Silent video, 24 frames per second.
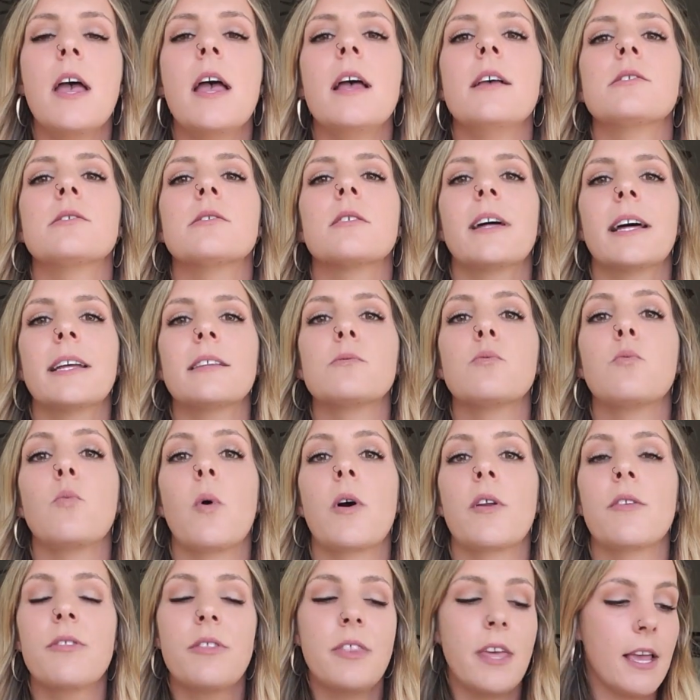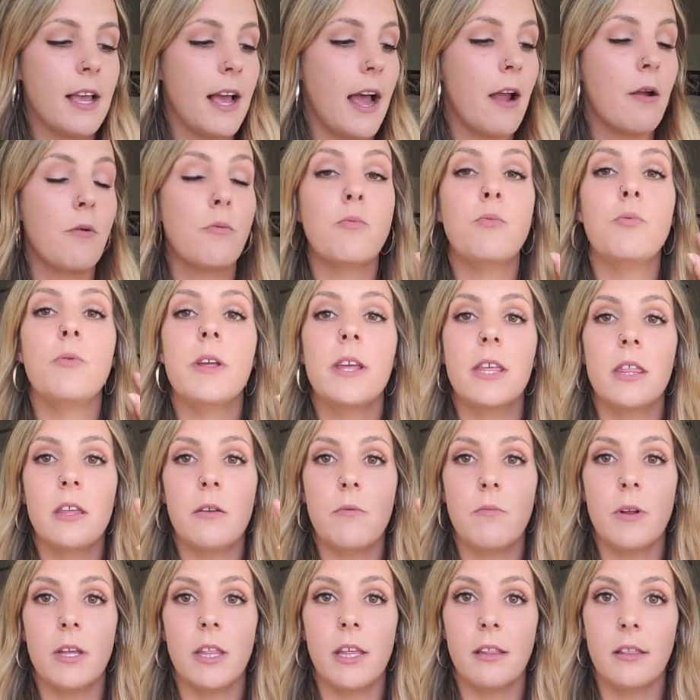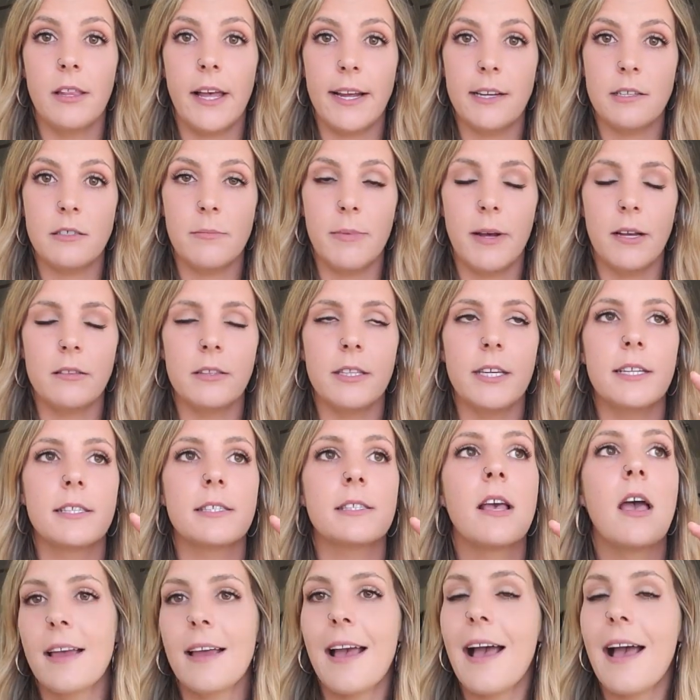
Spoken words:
So that's one thing I really, really liked about this.